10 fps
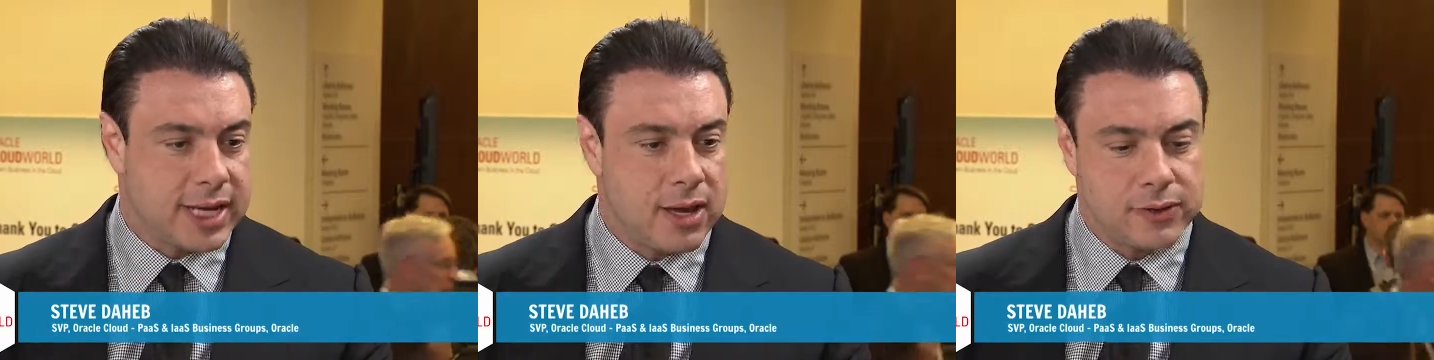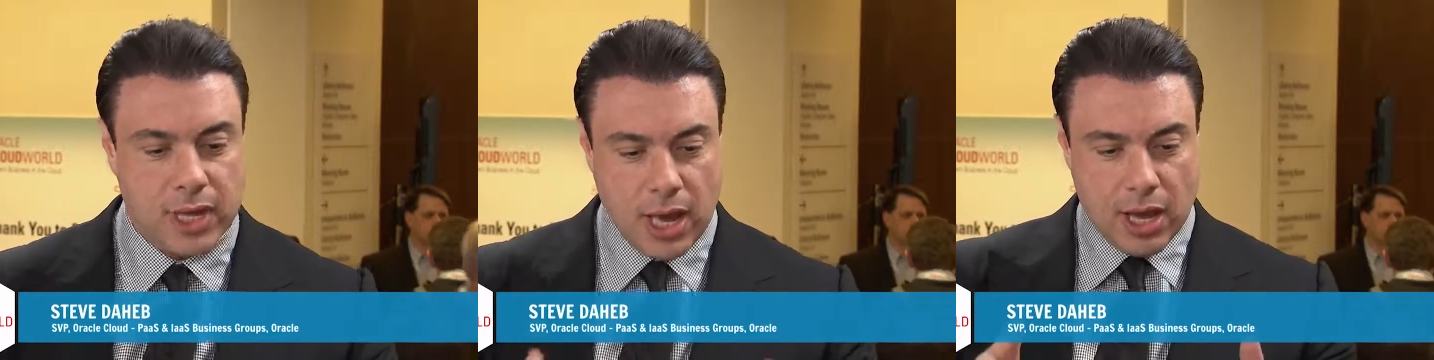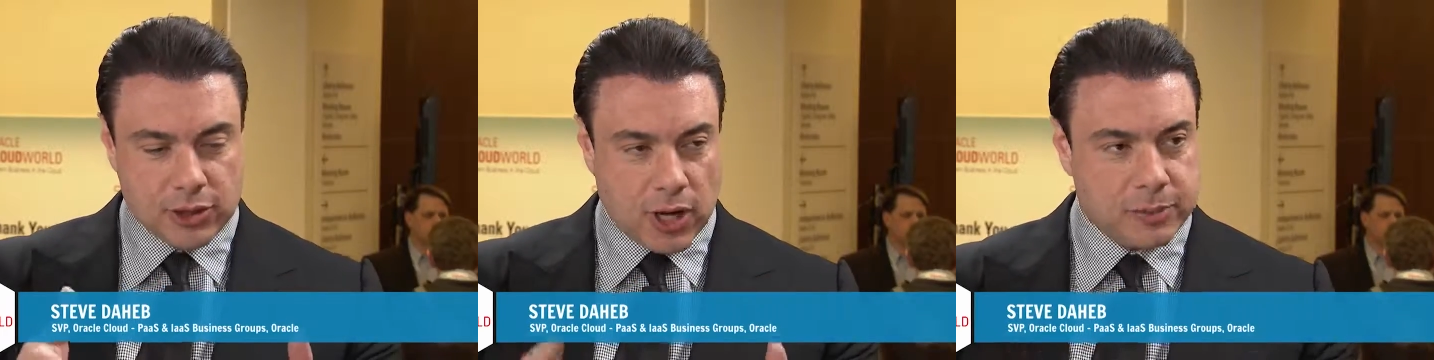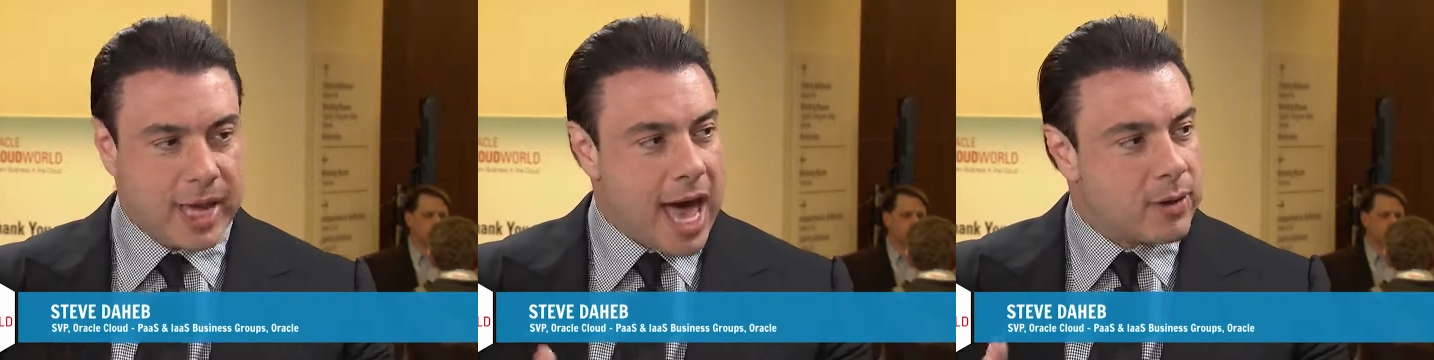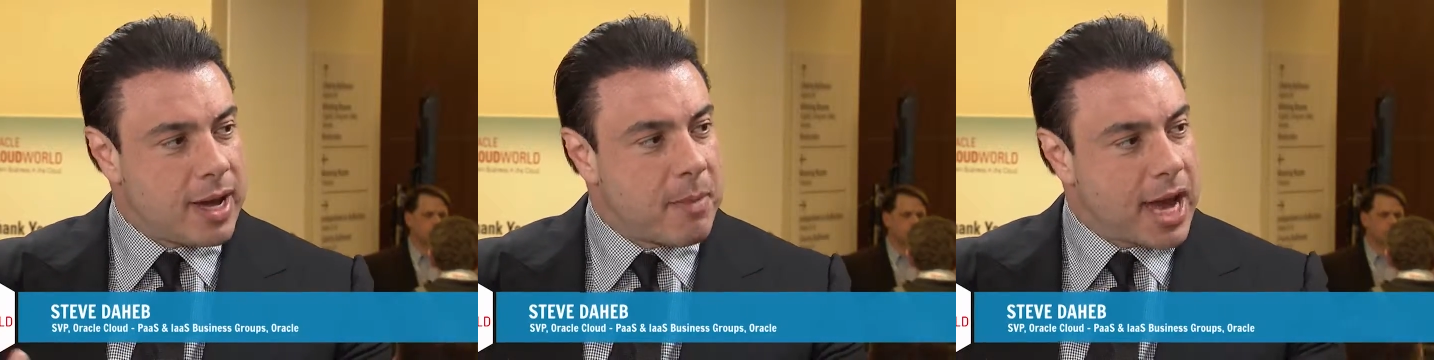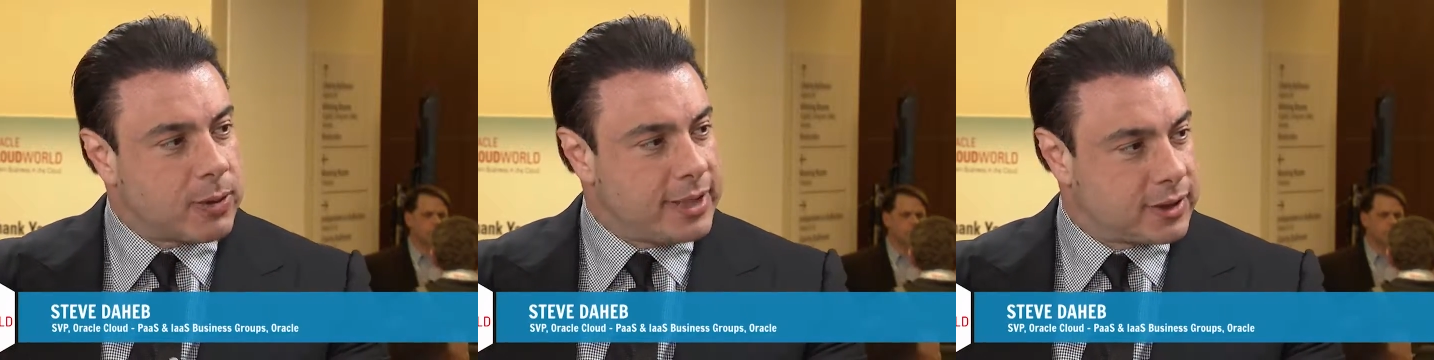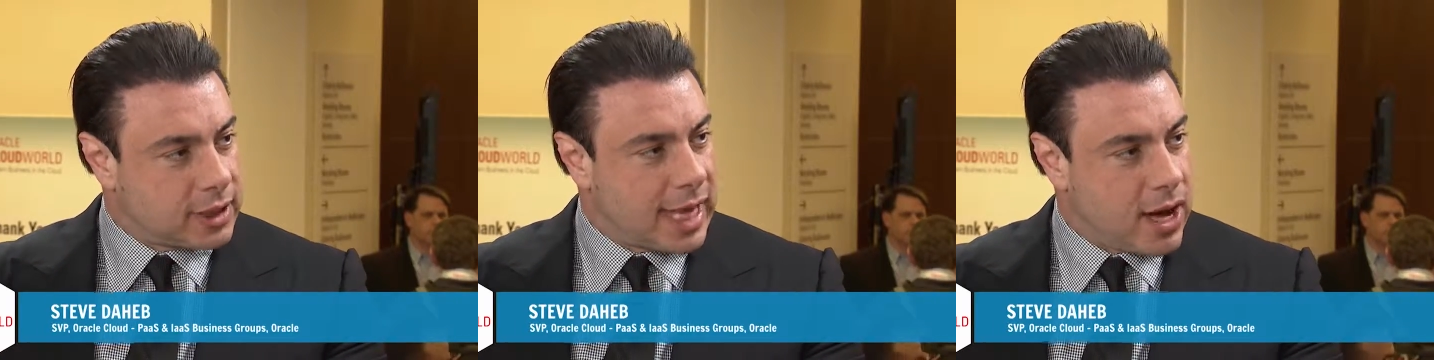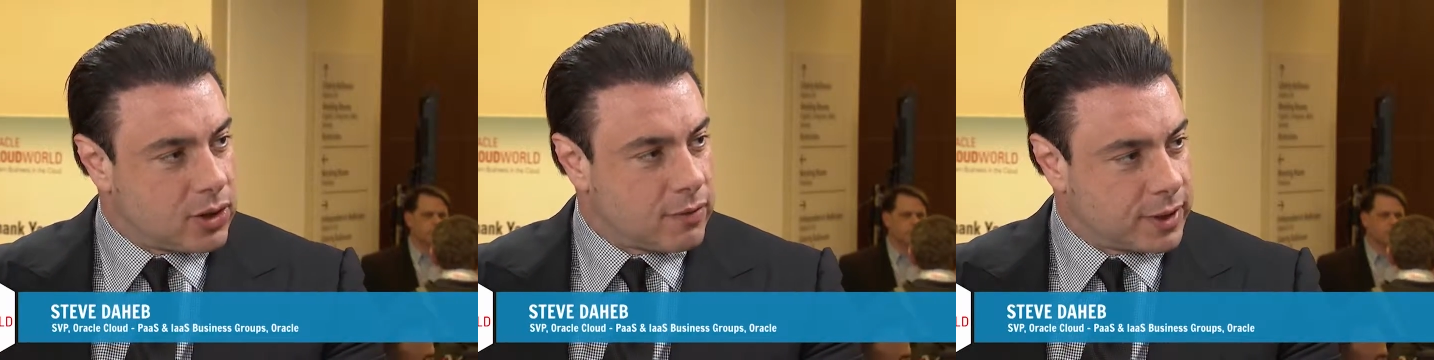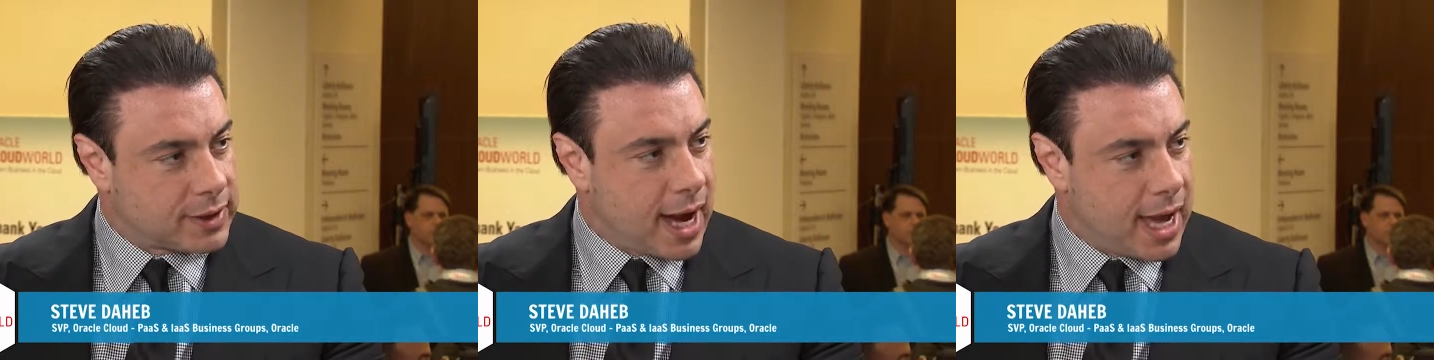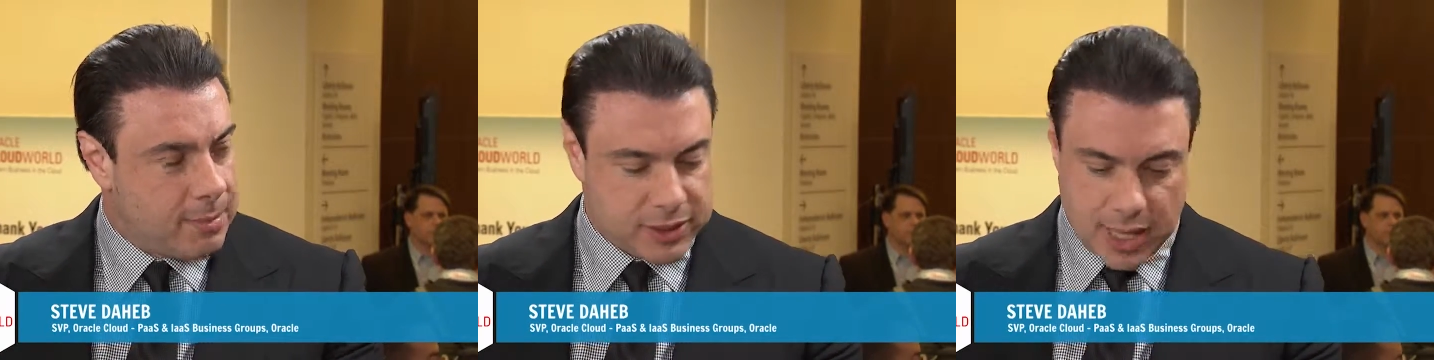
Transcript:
Speaker 1: tails. So ultimately, how do I migrate to the cloud over time?